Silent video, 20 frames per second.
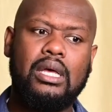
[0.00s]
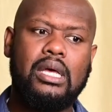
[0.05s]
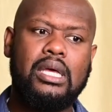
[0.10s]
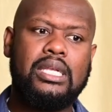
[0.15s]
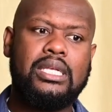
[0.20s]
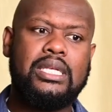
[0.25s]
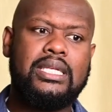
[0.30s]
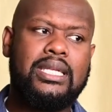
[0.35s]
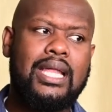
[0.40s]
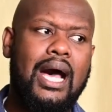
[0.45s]

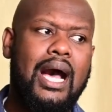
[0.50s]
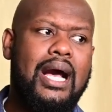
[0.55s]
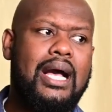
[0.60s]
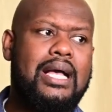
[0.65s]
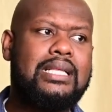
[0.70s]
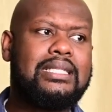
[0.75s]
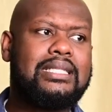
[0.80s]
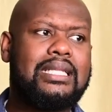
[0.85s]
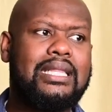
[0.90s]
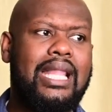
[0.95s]

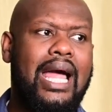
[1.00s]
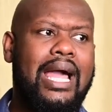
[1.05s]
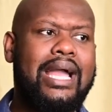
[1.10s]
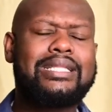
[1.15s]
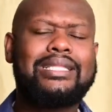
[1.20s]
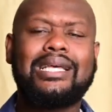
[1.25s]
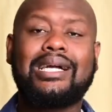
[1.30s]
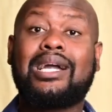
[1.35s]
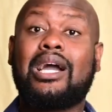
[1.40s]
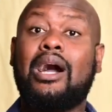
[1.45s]
does like
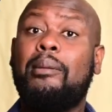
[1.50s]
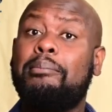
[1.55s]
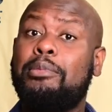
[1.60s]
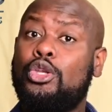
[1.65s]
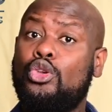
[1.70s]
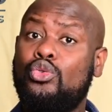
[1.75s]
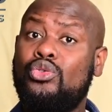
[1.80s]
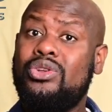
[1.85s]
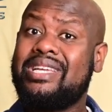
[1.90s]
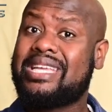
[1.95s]
to
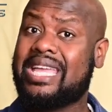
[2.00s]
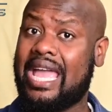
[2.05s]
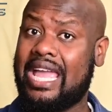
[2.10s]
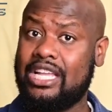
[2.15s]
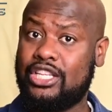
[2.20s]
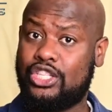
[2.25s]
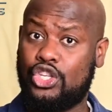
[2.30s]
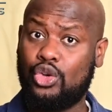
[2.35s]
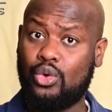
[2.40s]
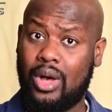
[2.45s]
communicate
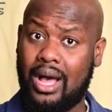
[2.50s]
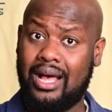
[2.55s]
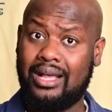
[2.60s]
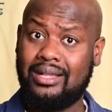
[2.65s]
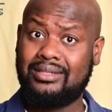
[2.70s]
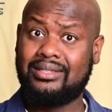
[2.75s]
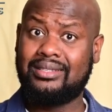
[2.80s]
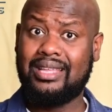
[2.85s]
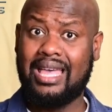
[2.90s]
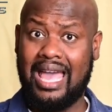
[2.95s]
to
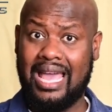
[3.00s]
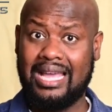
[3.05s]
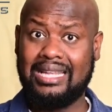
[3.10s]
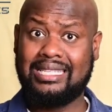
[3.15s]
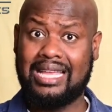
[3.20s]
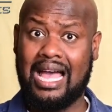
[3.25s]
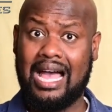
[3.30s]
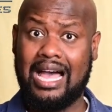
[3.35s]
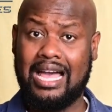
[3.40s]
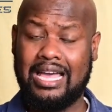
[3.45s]
us at
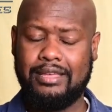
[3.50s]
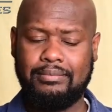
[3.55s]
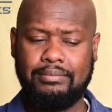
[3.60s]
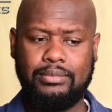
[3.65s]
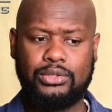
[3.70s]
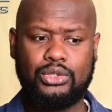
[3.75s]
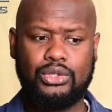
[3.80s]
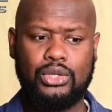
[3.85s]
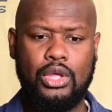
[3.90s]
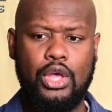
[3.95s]

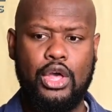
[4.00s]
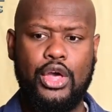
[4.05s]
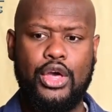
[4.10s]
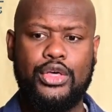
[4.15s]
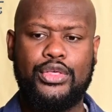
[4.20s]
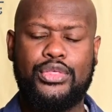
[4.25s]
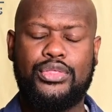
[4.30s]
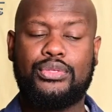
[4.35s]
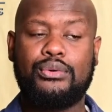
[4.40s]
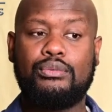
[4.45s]
times
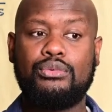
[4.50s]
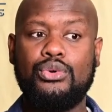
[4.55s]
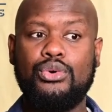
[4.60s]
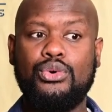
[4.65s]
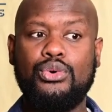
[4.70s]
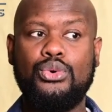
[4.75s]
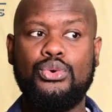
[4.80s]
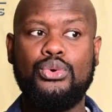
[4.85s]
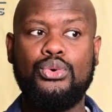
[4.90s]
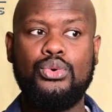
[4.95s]

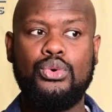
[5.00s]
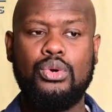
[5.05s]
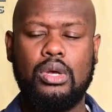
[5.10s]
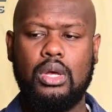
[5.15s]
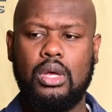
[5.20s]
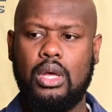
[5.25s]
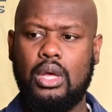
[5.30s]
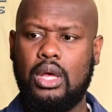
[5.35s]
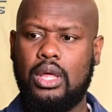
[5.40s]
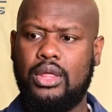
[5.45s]
through
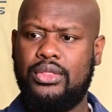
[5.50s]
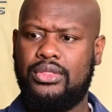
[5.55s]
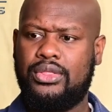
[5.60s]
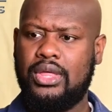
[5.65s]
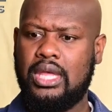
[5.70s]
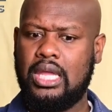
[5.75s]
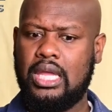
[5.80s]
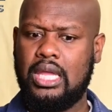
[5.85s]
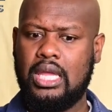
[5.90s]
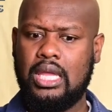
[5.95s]

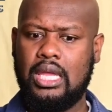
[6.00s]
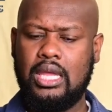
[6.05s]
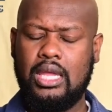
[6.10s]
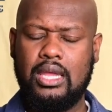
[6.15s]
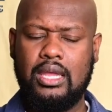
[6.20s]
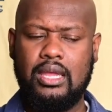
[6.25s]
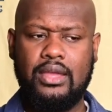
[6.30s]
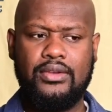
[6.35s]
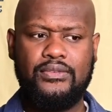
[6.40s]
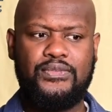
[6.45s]

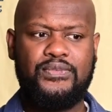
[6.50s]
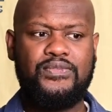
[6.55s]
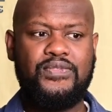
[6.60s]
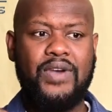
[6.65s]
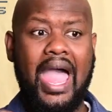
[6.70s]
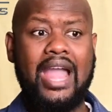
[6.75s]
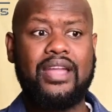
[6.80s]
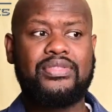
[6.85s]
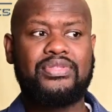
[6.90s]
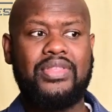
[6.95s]
the
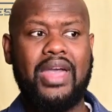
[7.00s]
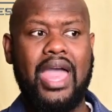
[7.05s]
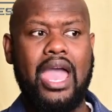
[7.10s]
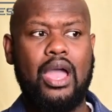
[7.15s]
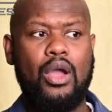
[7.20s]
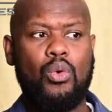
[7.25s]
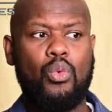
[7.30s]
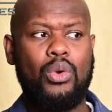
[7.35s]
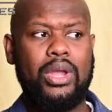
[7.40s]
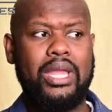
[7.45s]
fact
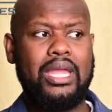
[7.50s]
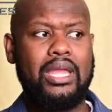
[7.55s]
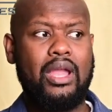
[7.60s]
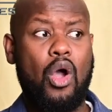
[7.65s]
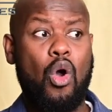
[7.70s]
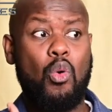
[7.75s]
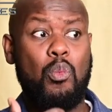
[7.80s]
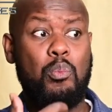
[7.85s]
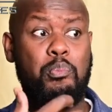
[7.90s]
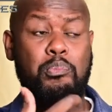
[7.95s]
that we
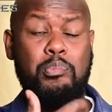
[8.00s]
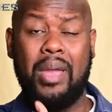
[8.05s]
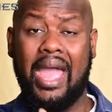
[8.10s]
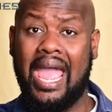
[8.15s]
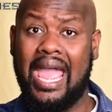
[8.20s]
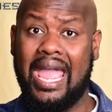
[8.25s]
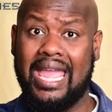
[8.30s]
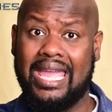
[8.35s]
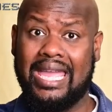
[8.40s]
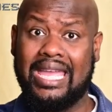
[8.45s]

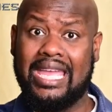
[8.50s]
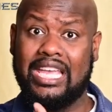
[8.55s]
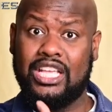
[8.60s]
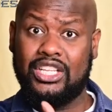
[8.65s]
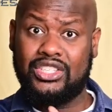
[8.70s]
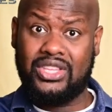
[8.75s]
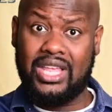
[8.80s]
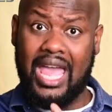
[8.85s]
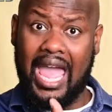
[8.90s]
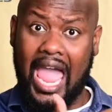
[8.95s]
obey
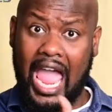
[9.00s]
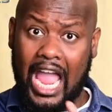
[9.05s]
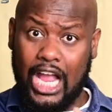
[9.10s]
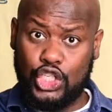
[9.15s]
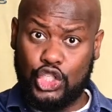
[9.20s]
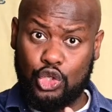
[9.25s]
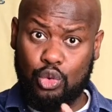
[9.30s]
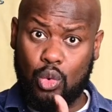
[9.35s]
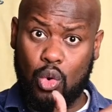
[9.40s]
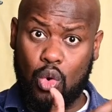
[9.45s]
his
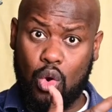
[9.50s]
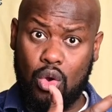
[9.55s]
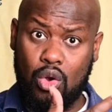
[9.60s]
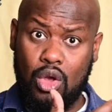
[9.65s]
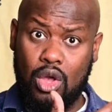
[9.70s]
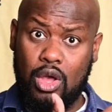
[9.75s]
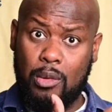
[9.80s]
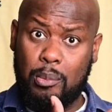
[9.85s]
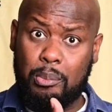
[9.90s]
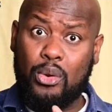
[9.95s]
actual
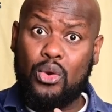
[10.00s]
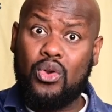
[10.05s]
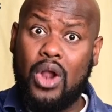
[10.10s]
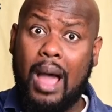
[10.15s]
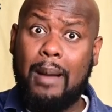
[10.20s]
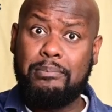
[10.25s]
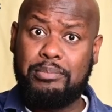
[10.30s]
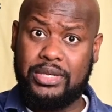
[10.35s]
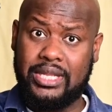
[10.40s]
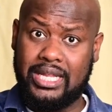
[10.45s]

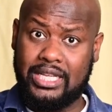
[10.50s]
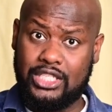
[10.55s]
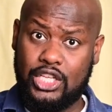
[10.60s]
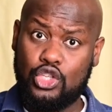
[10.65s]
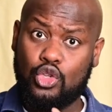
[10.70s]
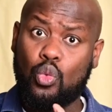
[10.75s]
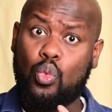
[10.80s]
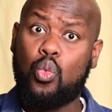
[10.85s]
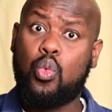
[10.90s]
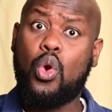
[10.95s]
promptings,
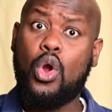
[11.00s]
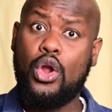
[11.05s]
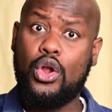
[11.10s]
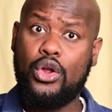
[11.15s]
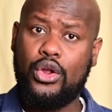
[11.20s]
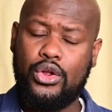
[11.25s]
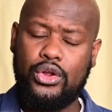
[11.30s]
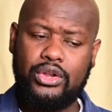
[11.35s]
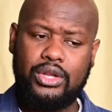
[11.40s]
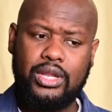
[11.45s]
his
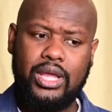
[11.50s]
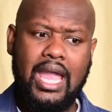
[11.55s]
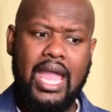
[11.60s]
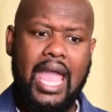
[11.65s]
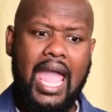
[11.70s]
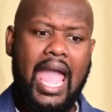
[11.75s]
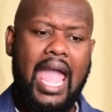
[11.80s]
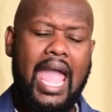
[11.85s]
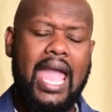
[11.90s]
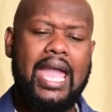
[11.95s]
word,
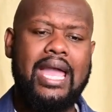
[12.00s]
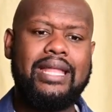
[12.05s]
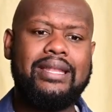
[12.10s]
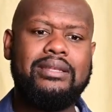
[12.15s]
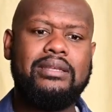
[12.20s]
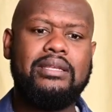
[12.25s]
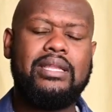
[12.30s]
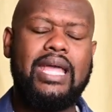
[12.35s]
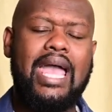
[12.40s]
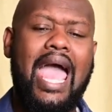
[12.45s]

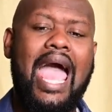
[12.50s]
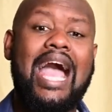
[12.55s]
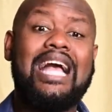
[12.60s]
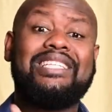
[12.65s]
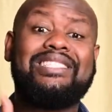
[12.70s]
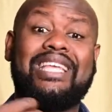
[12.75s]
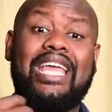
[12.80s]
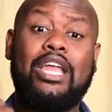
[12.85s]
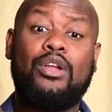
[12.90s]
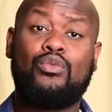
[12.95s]
and
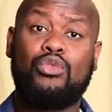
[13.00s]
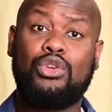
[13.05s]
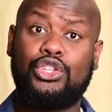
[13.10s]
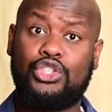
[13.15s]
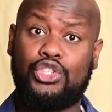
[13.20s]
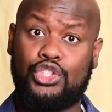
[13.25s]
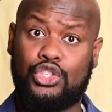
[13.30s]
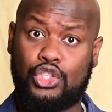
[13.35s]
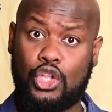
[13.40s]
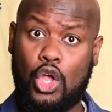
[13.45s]
as a
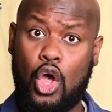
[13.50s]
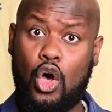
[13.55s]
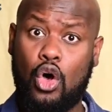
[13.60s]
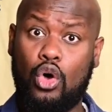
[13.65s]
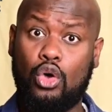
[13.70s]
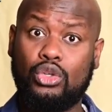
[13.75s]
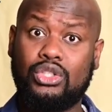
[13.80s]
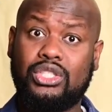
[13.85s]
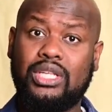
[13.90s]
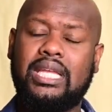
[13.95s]

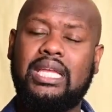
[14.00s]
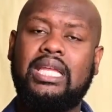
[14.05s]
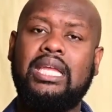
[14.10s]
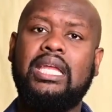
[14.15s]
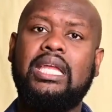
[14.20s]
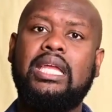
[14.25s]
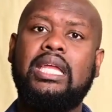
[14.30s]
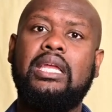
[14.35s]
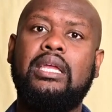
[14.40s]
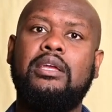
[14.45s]
result,
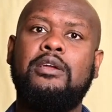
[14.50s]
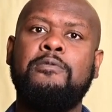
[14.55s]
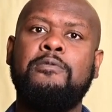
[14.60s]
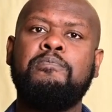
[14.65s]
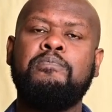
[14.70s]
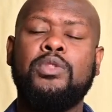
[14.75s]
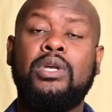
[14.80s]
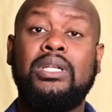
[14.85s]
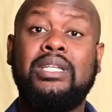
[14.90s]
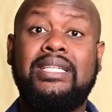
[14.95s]
he
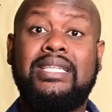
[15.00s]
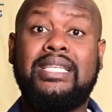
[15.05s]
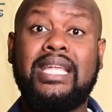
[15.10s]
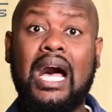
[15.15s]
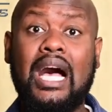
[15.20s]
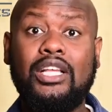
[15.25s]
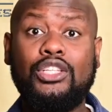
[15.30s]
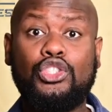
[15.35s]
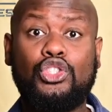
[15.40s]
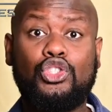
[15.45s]

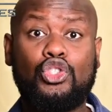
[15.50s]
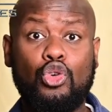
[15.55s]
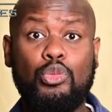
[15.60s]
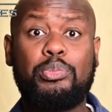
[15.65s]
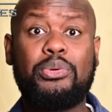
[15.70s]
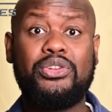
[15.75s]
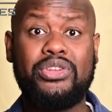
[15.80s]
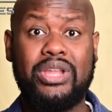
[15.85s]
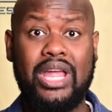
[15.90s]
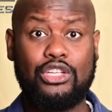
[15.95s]
does
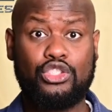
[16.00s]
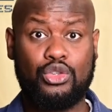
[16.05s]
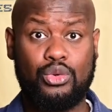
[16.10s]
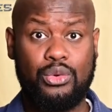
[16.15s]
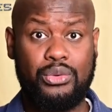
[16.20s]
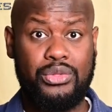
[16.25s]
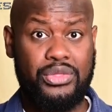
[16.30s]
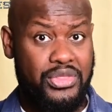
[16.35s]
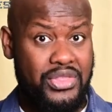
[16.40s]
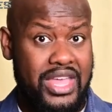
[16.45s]
supernatural
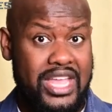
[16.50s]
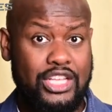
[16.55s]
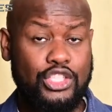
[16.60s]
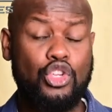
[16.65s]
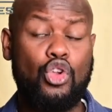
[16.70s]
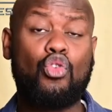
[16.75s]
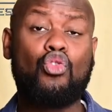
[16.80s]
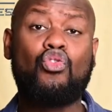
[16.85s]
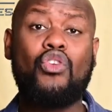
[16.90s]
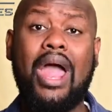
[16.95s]
things
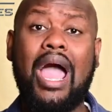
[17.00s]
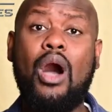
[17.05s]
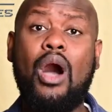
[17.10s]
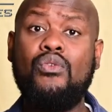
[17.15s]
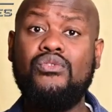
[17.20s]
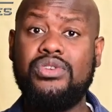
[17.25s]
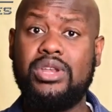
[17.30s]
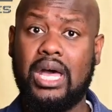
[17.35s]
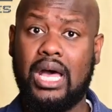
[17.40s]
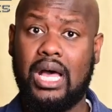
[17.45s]

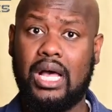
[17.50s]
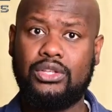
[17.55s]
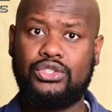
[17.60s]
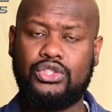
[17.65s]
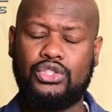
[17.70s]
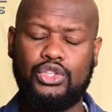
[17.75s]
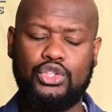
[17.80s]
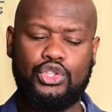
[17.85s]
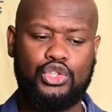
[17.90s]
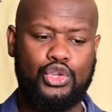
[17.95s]
around
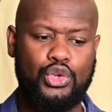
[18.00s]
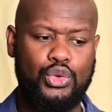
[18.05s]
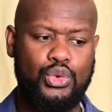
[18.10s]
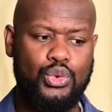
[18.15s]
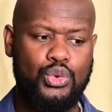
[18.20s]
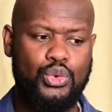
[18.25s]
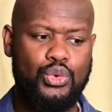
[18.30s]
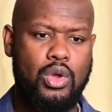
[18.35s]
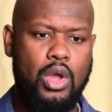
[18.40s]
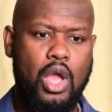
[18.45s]
us
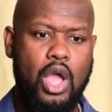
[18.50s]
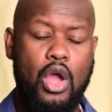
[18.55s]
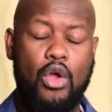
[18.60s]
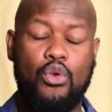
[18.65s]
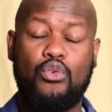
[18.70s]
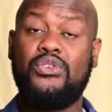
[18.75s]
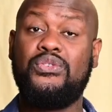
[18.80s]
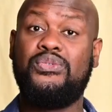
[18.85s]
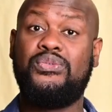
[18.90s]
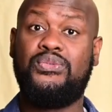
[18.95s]
to
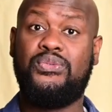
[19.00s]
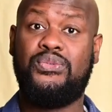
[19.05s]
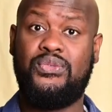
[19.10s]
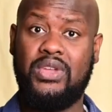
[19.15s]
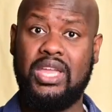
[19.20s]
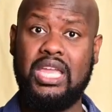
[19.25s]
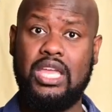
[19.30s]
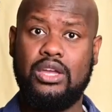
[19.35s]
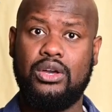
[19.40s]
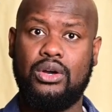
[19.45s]

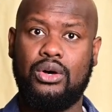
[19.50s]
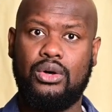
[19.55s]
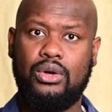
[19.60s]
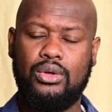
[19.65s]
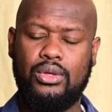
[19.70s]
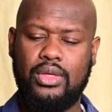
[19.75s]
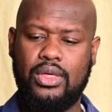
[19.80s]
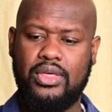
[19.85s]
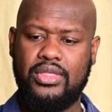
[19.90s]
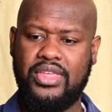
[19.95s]

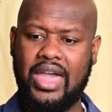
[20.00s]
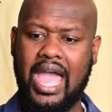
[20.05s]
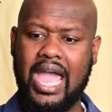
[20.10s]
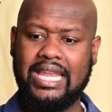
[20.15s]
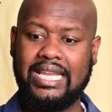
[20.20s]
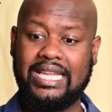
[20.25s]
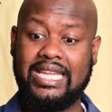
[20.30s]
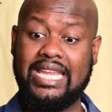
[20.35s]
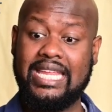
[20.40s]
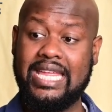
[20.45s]
reveal that
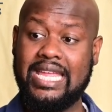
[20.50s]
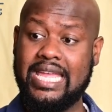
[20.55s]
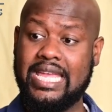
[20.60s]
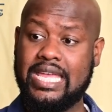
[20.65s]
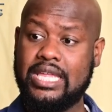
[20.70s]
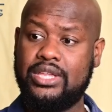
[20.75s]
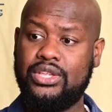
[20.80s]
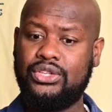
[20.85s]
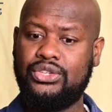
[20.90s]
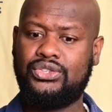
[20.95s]
he
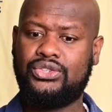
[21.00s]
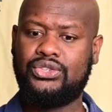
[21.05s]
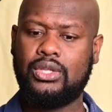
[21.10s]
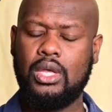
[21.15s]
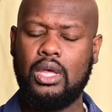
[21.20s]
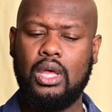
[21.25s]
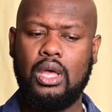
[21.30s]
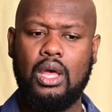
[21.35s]
is.